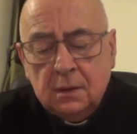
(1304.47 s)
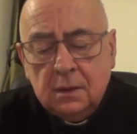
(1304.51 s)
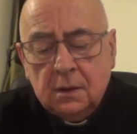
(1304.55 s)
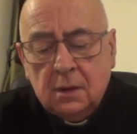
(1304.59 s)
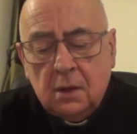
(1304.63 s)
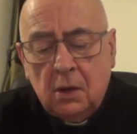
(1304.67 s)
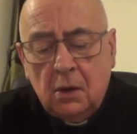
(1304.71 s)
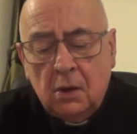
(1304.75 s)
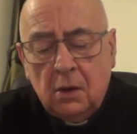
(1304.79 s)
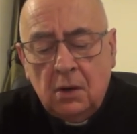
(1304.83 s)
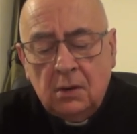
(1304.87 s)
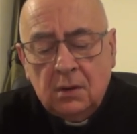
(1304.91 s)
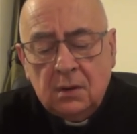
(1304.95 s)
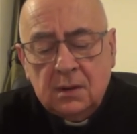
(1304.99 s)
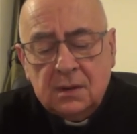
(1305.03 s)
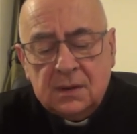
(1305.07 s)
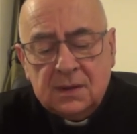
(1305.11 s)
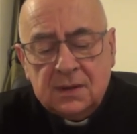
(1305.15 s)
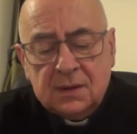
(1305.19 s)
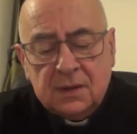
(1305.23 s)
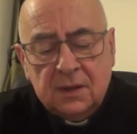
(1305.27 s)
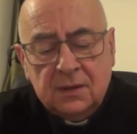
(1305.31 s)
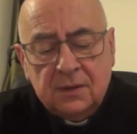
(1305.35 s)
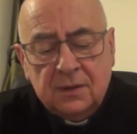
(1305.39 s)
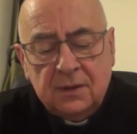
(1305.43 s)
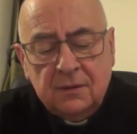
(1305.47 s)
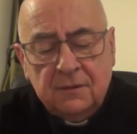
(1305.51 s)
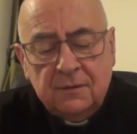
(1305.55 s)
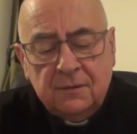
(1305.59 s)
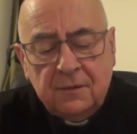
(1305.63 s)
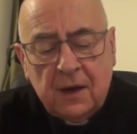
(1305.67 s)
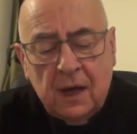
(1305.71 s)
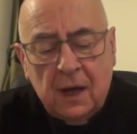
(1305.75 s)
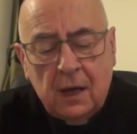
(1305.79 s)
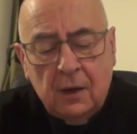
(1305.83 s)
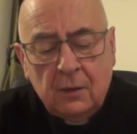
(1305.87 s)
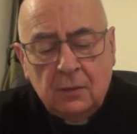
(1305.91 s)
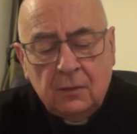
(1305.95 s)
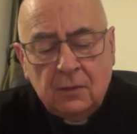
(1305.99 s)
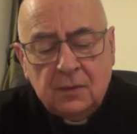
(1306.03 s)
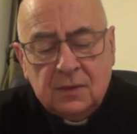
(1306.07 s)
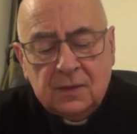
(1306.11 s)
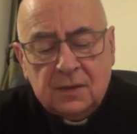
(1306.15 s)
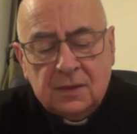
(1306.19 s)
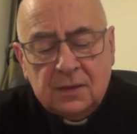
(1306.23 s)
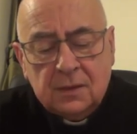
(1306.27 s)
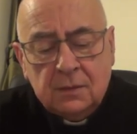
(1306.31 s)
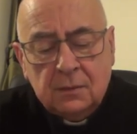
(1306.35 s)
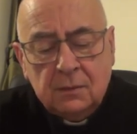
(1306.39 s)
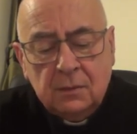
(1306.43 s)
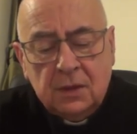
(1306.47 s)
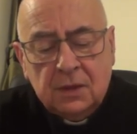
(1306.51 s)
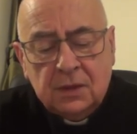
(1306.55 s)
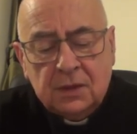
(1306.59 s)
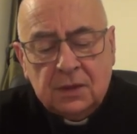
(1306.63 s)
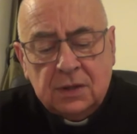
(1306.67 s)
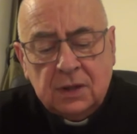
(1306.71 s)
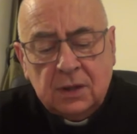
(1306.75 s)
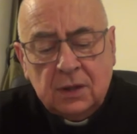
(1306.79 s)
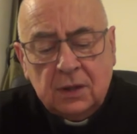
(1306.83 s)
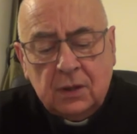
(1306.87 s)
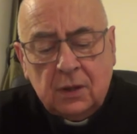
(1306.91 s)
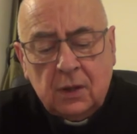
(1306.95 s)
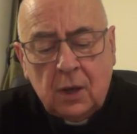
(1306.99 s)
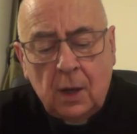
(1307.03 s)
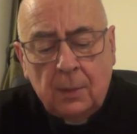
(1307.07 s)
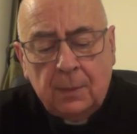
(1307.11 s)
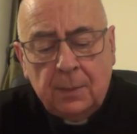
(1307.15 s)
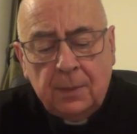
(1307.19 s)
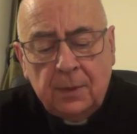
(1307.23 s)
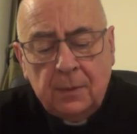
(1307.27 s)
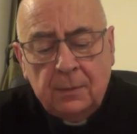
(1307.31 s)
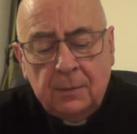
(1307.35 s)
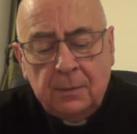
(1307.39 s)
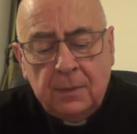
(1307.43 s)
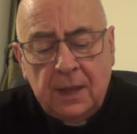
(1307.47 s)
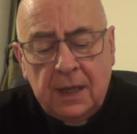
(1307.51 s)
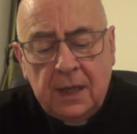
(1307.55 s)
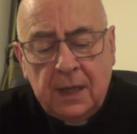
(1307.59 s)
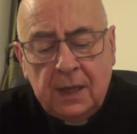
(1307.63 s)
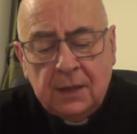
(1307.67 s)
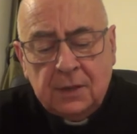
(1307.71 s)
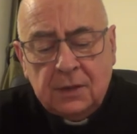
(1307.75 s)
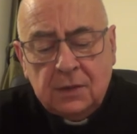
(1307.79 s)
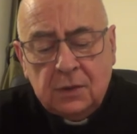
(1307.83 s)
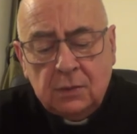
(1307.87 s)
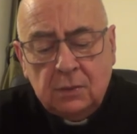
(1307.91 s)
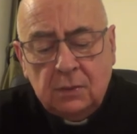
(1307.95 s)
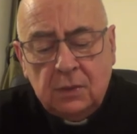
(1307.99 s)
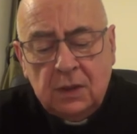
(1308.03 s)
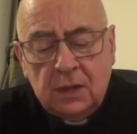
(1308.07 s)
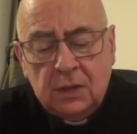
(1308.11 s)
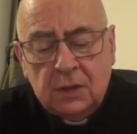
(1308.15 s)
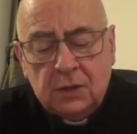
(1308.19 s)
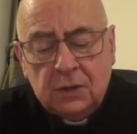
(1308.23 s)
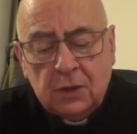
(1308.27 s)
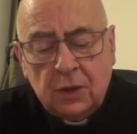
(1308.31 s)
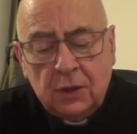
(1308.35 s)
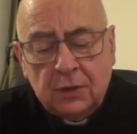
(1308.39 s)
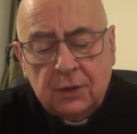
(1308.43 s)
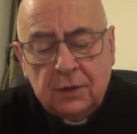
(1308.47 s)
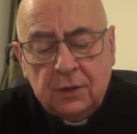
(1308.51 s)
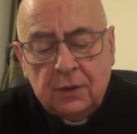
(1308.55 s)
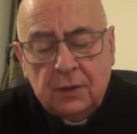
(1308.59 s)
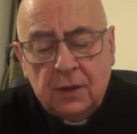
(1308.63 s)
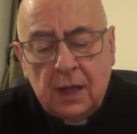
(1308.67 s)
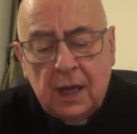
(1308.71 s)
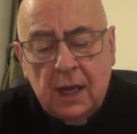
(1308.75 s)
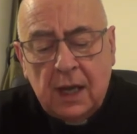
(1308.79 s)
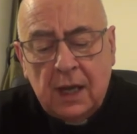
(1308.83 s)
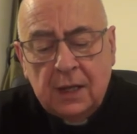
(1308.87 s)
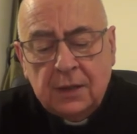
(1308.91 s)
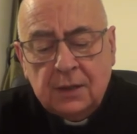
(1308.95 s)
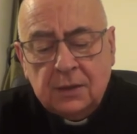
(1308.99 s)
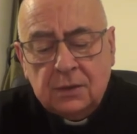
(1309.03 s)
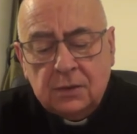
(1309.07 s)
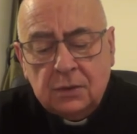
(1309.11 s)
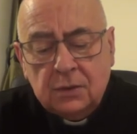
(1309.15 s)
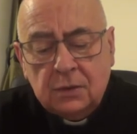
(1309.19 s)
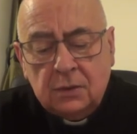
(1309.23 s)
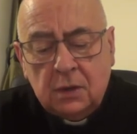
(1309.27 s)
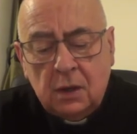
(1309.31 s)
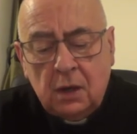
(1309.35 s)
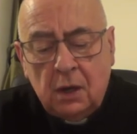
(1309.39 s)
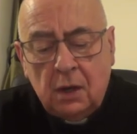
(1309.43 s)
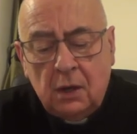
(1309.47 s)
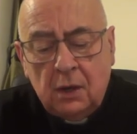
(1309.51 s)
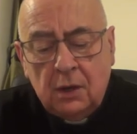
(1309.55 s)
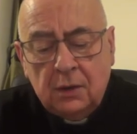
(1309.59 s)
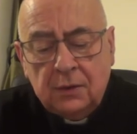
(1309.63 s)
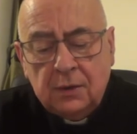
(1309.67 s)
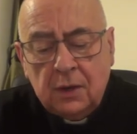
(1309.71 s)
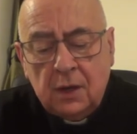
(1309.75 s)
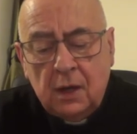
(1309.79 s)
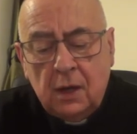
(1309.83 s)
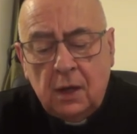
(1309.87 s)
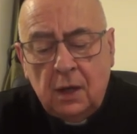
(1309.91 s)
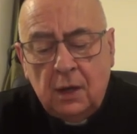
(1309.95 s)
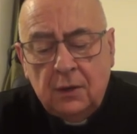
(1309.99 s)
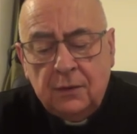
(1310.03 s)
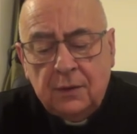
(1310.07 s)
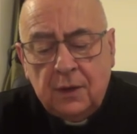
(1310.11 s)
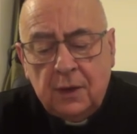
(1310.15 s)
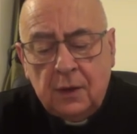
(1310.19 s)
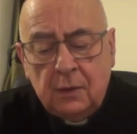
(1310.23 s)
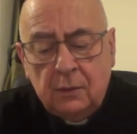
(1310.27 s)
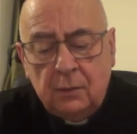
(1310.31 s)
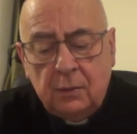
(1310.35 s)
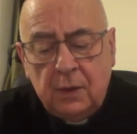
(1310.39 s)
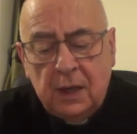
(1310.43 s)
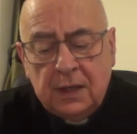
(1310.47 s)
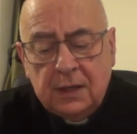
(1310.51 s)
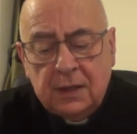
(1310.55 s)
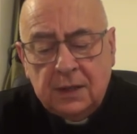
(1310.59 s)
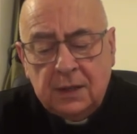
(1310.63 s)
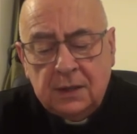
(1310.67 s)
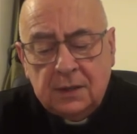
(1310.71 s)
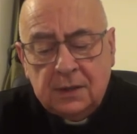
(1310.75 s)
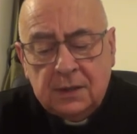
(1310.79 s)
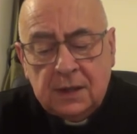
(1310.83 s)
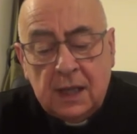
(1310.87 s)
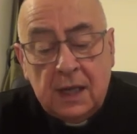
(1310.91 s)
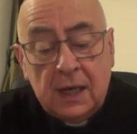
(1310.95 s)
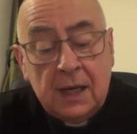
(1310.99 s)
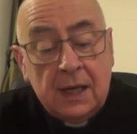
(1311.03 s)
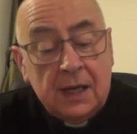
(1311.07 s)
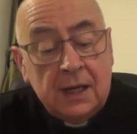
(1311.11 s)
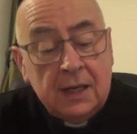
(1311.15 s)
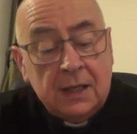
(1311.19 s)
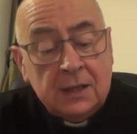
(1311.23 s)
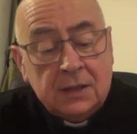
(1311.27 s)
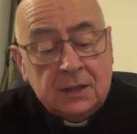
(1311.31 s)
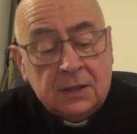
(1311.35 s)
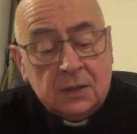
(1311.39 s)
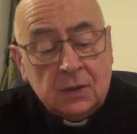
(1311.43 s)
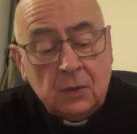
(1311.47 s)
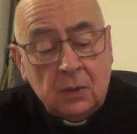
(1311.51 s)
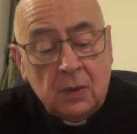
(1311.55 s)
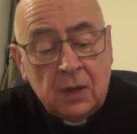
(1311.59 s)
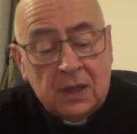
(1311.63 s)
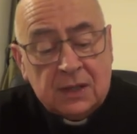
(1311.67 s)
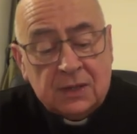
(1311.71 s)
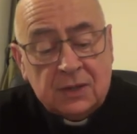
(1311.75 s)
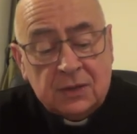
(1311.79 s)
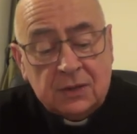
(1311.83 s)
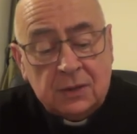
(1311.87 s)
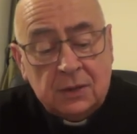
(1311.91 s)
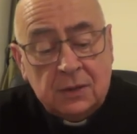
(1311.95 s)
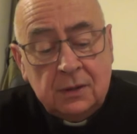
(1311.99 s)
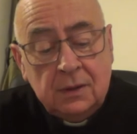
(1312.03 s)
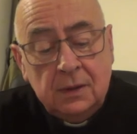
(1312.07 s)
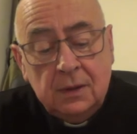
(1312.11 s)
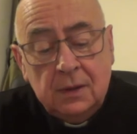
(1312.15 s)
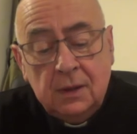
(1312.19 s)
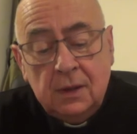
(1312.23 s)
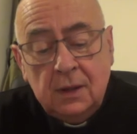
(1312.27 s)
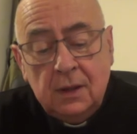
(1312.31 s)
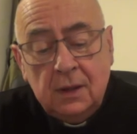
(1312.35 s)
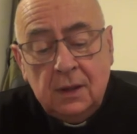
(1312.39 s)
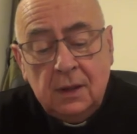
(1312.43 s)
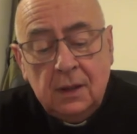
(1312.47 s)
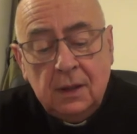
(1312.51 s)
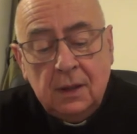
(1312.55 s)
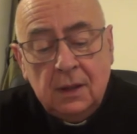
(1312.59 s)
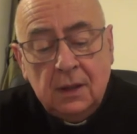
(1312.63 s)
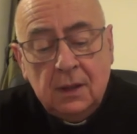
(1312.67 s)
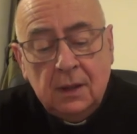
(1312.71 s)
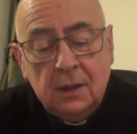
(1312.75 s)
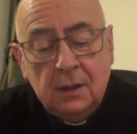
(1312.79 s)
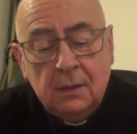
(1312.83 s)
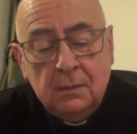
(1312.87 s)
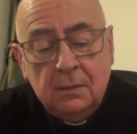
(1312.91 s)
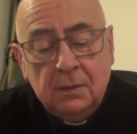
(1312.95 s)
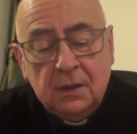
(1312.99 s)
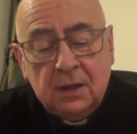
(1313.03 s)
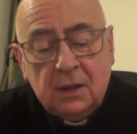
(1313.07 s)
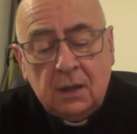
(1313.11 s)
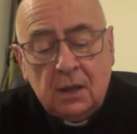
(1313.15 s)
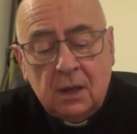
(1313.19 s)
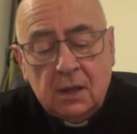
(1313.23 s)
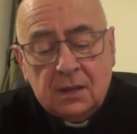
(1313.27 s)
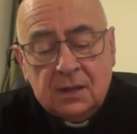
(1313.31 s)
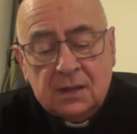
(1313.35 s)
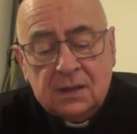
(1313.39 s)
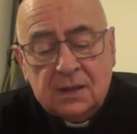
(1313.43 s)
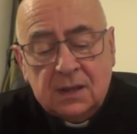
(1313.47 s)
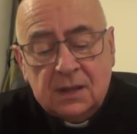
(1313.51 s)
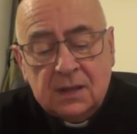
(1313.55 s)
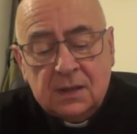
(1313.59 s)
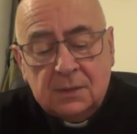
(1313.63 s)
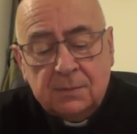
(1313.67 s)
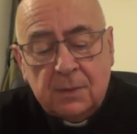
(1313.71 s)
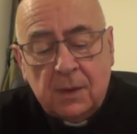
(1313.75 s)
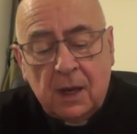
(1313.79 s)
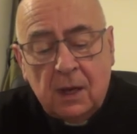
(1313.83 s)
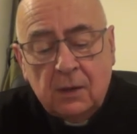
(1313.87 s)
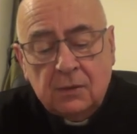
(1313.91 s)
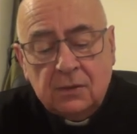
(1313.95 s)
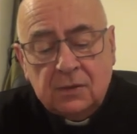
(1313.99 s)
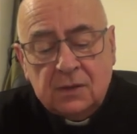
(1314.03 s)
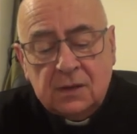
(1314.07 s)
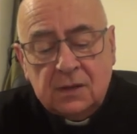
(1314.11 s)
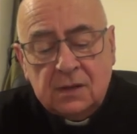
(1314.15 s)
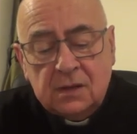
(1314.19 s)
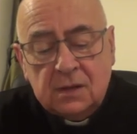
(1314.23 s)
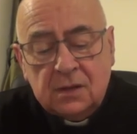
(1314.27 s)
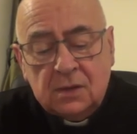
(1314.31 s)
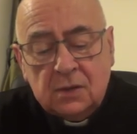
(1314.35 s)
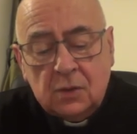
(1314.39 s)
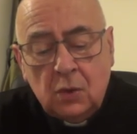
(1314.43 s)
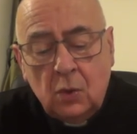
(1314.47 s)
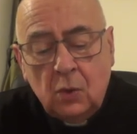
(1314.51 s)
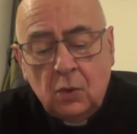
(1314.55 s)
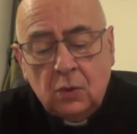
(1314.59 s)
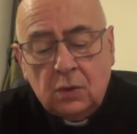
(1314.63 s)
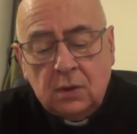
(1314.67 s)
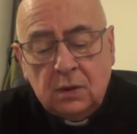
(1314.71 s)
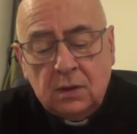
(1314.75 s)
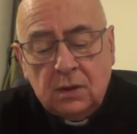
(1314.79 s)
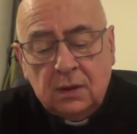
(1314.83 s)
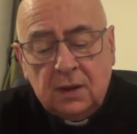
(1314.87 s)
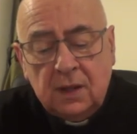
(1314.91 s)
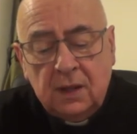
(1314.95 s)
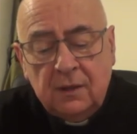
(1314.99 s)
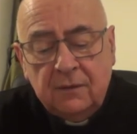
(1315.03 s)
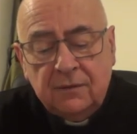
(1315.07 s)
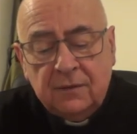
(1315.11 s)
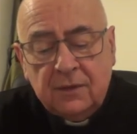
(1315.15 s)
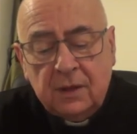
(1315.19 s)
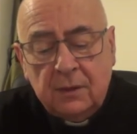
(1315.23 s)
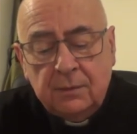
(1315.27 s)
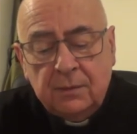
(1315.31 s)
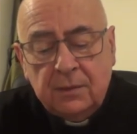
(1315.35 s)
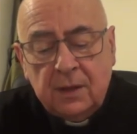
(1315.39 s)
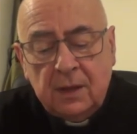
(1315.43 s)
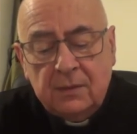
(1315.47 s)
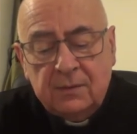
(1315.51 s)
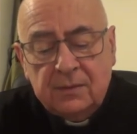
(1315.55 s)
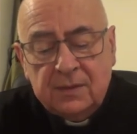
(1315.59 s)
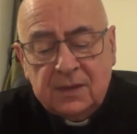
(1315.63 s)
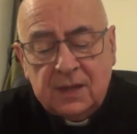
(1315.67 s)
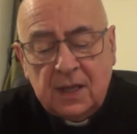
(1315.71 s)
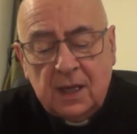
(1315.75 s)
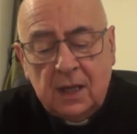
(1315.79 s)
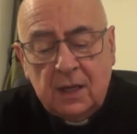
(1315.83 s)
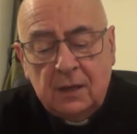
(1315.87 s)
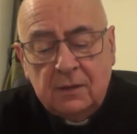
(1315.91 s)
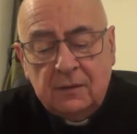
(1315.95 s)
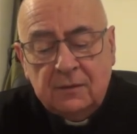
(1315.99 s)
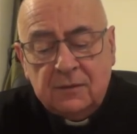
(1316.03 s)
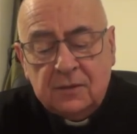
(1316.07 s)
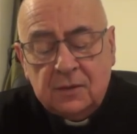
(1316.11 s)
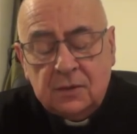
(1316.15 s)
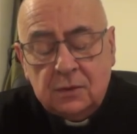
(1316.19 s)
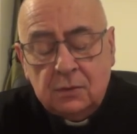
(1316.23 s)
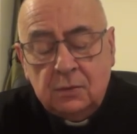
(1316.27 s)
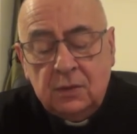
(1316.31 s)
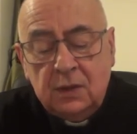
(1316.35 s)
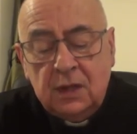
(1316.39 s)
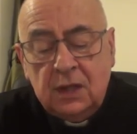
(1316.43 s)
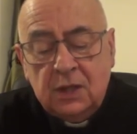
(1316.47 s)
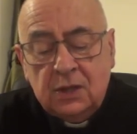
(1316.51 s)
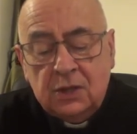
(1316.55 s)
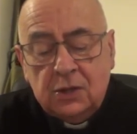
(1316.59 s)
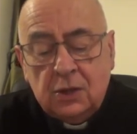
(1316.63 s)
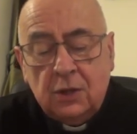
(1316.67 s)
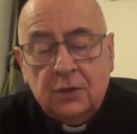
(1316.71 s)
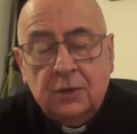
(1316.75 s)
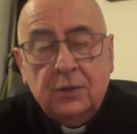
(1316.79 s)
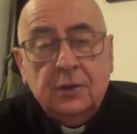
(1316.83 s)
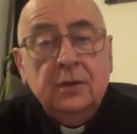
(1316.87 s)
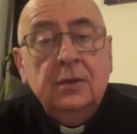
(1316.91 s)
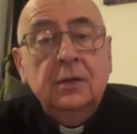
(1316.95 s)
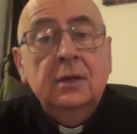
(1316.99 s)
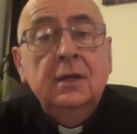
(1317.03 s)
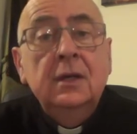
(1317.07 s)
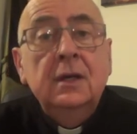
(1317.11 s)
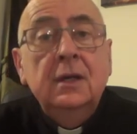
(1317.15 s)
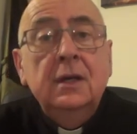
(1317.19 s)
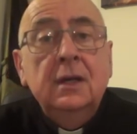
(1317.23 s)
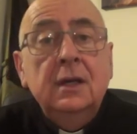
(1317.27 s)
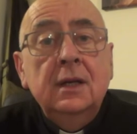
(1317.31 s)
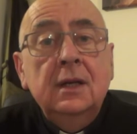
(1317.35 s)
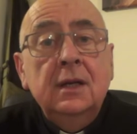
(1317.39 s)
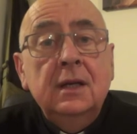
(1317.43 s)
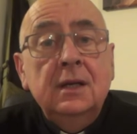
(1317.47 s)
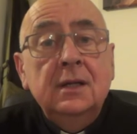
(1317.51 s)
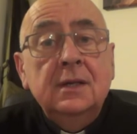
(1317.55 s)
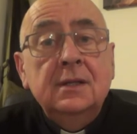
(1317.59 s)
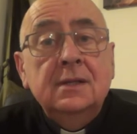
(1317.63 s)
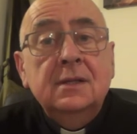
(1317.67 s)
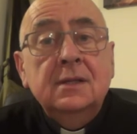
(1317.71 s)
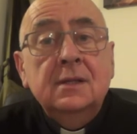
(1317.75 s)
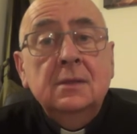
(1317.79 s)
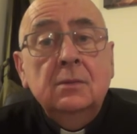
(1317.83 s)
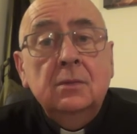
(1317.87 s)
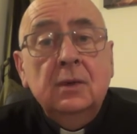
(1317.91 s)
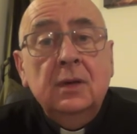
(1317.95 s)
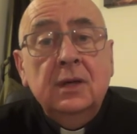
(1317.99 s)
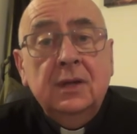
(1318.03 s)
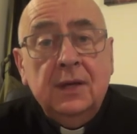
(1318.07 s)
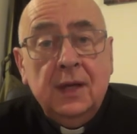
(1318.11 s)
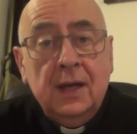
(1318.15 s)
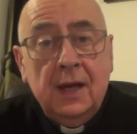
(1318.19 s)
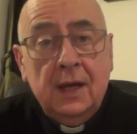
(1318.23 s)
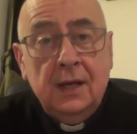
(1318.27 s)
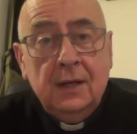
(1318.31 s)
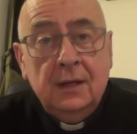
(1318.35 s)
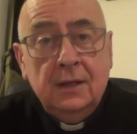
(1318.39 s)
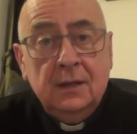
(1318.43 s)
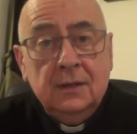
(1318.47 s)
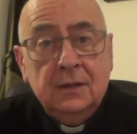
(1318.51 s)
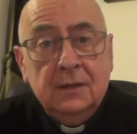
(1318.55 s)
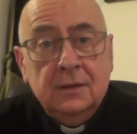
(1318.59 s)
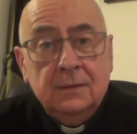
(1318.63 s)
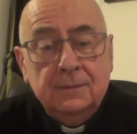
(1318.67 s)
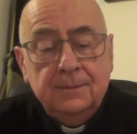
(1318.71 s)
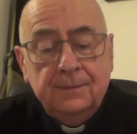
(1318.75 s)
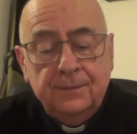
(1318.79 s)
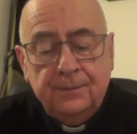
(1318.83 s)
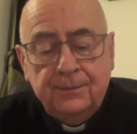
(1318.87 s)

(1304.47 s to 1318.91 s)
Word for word: calls the vows which the couple made to each other and to God on their wedding day into question, because the spouse's total gift of themselves to each other is withheld.